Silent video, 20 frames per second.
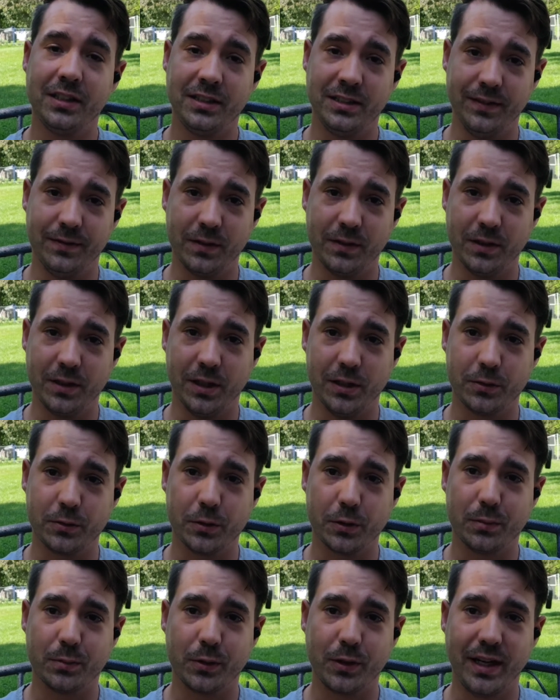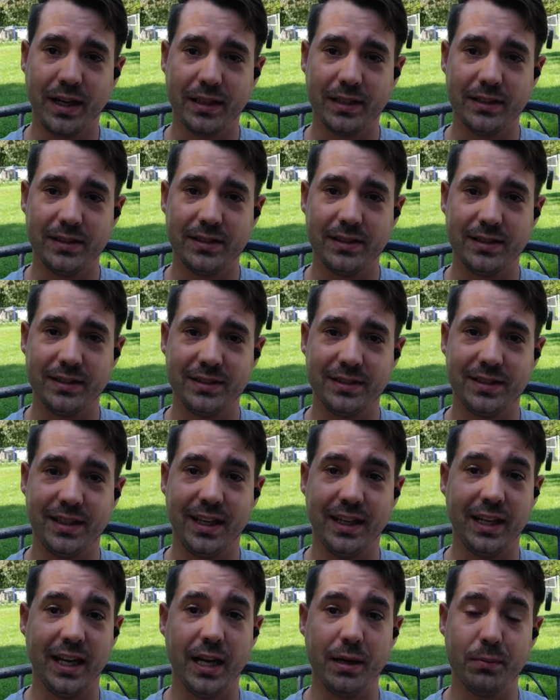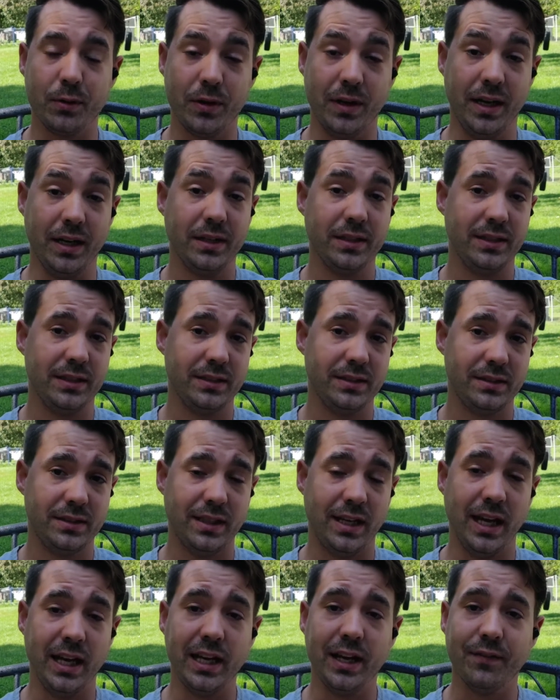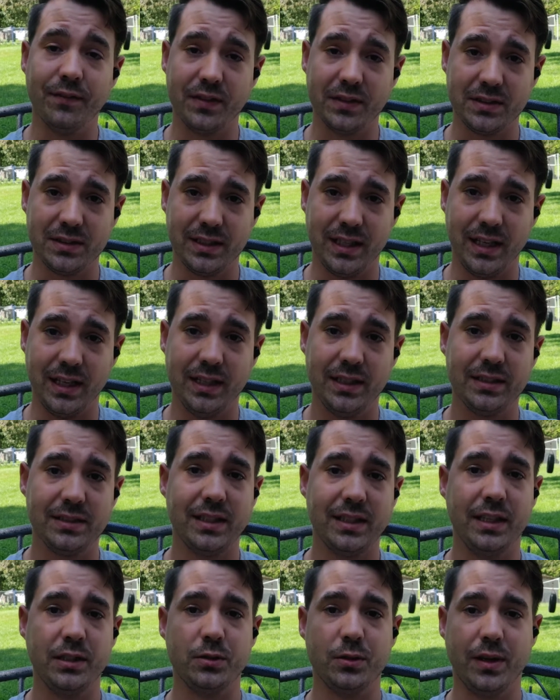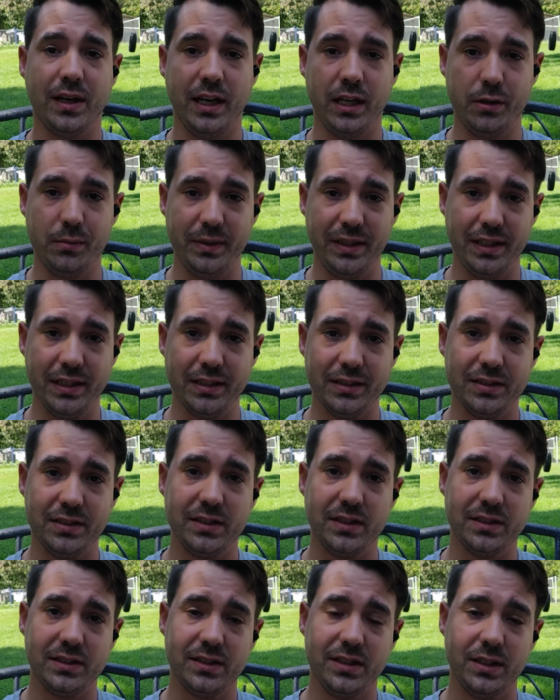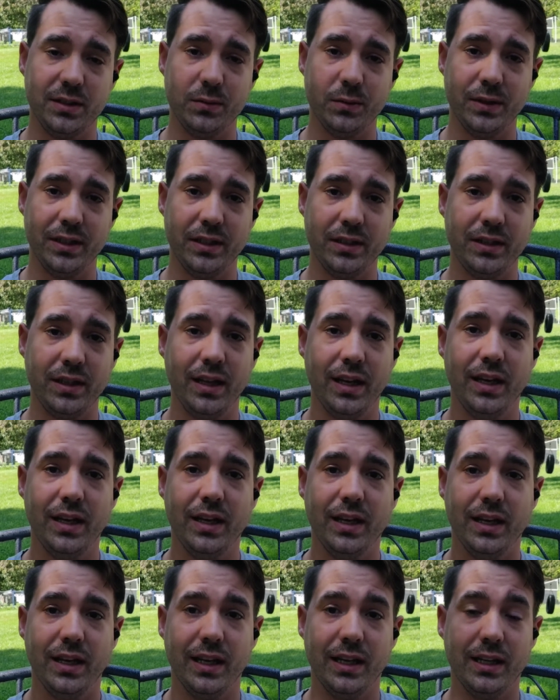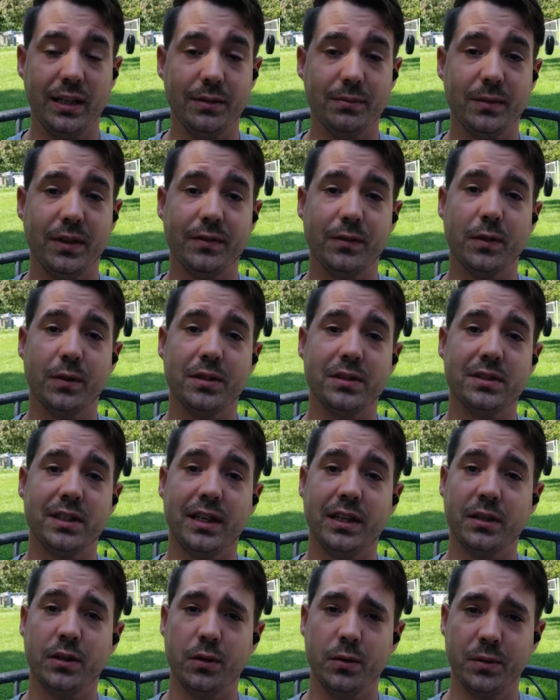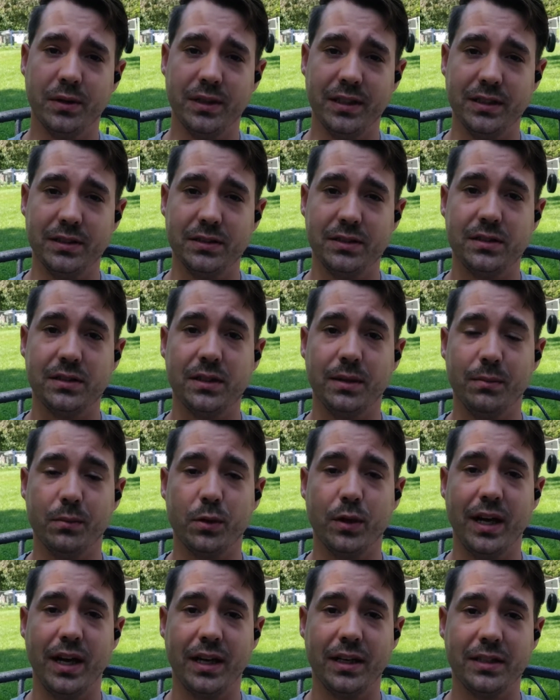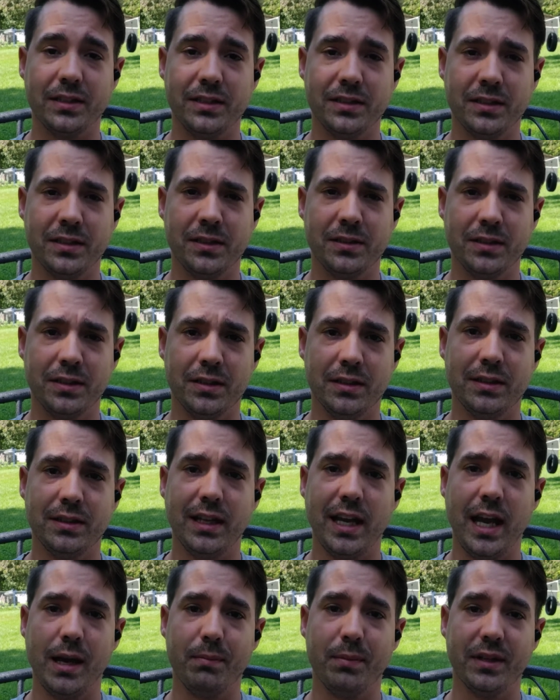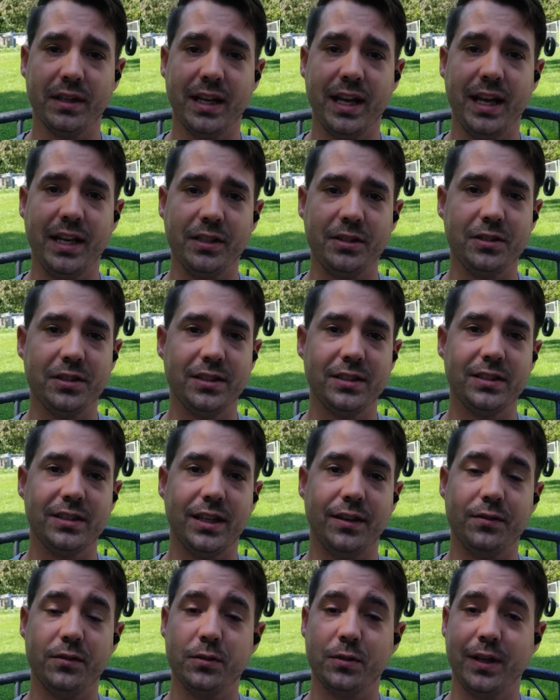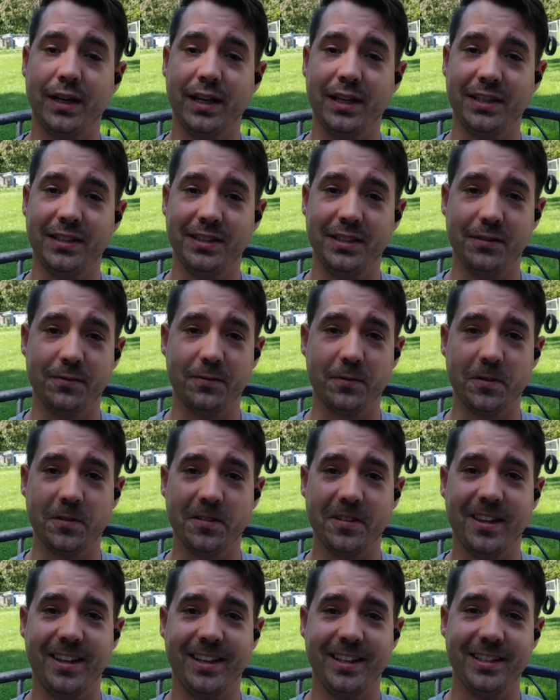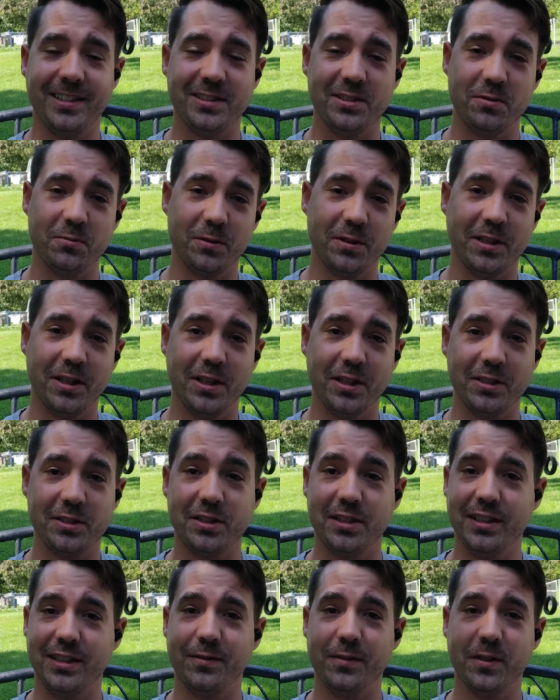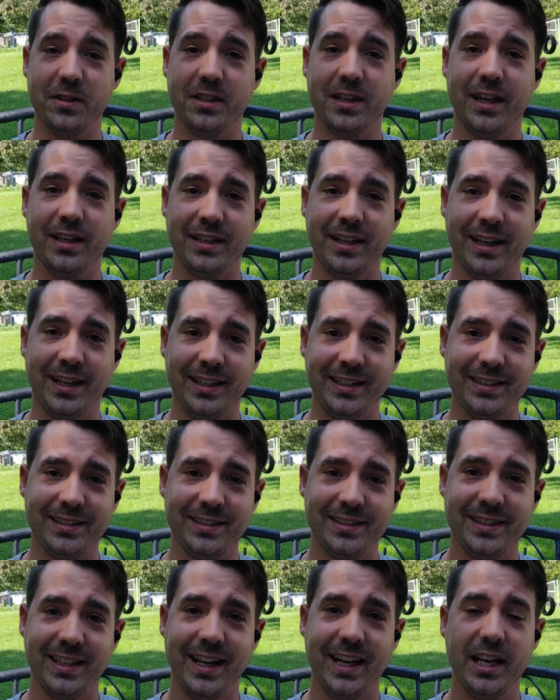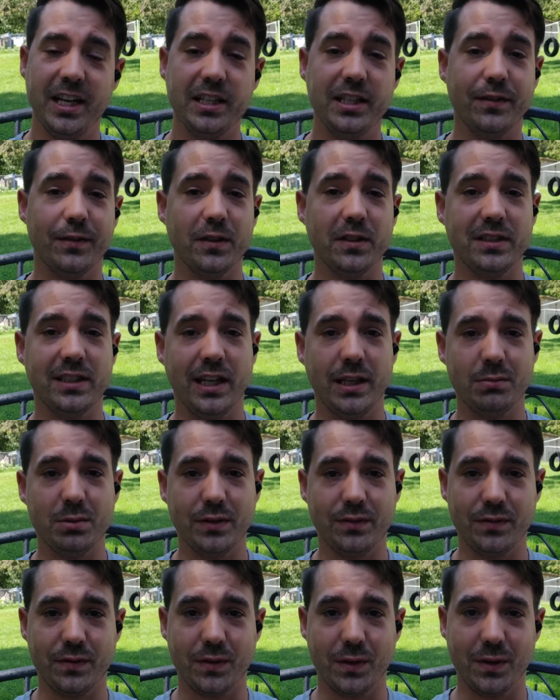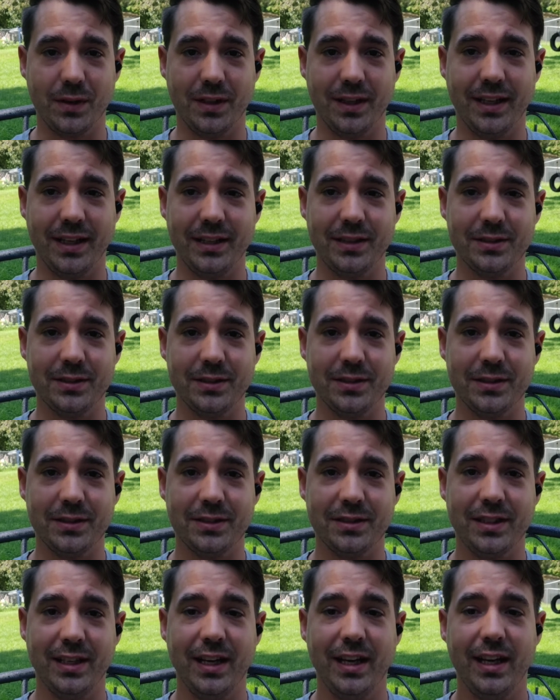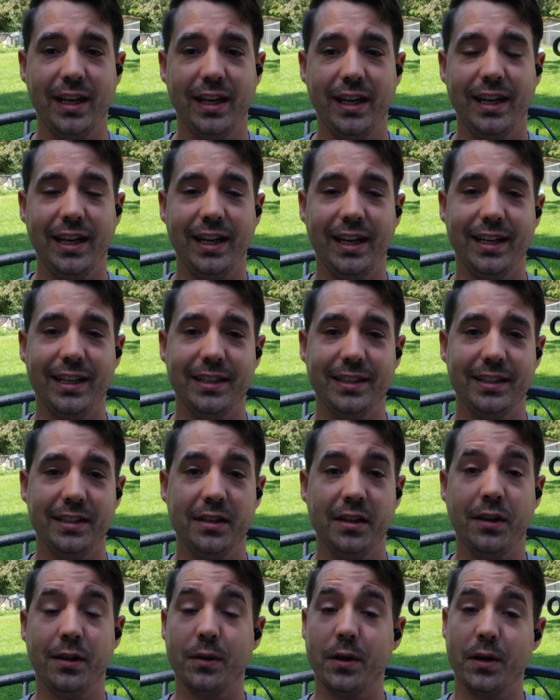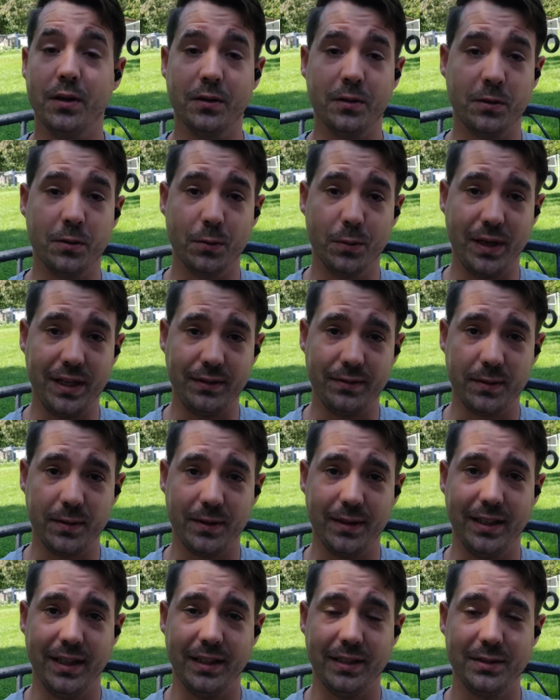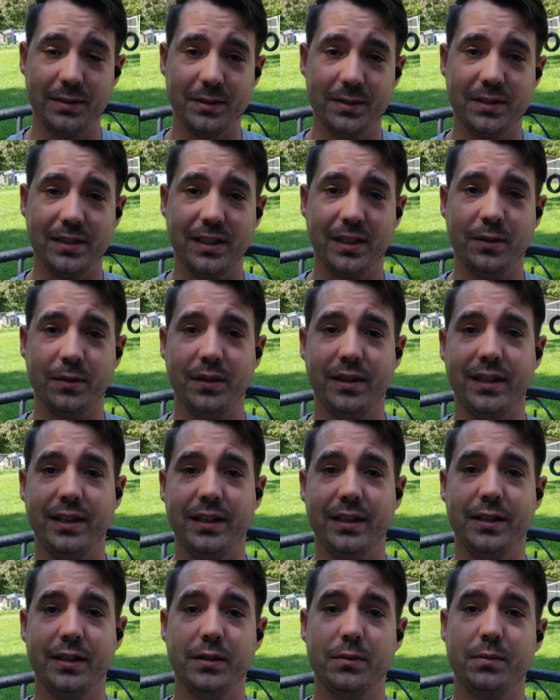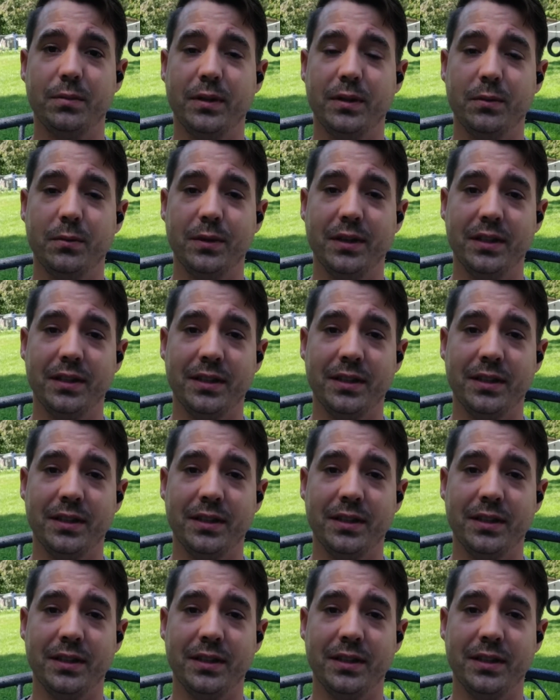different cultural practices that I practice, I emphasize, I try to be consistent with. Of course, I go against some practical applications. I've tried different things in regards to different cut heights, different types of fertilizers, and there are great fertilizers out there. But with